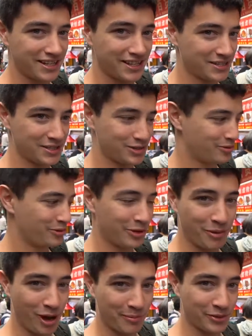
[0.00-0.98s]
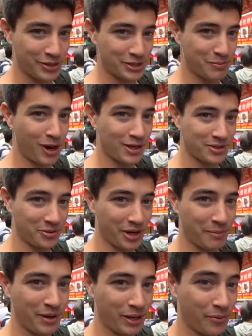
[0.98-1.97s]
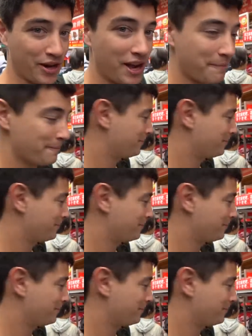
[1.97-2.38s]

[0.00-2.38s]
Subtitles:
and this is a really popular spot, so we're gonna pick one up.